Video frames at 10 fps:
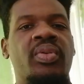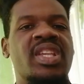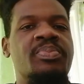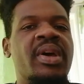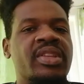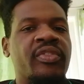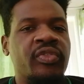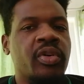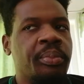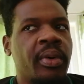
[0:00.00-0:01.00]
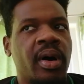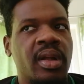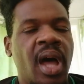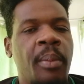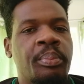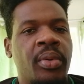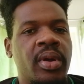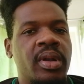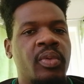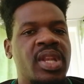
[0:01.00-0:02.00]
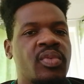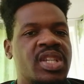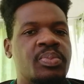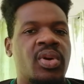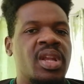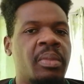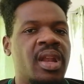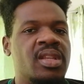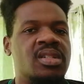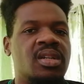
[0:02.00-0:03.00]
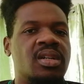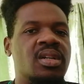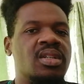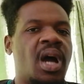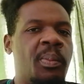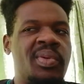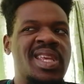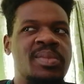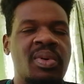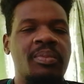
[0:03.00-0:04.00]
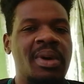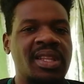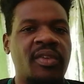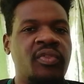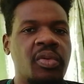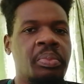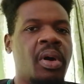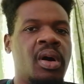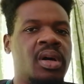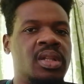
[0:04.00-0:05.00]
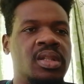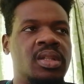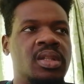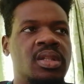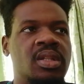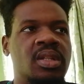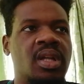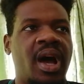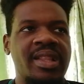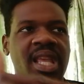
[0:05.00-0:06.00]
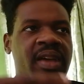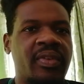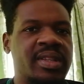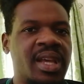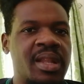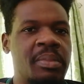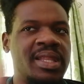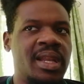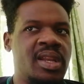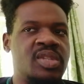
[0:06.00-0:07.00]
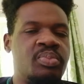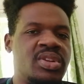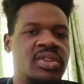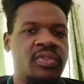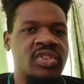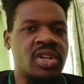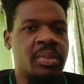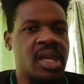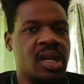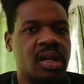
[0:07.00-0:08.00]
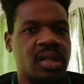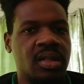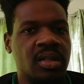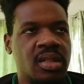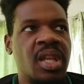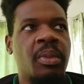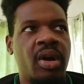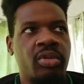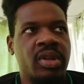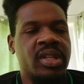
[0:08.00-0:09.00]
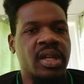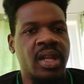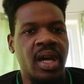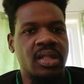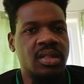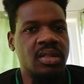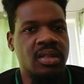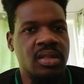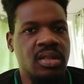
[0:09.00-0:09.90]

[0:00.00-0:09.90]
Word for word: plays better football at Burnley when he was Burnley manager and plays better football at Everton better than this Bridget for Jamaica. They might real tell you that.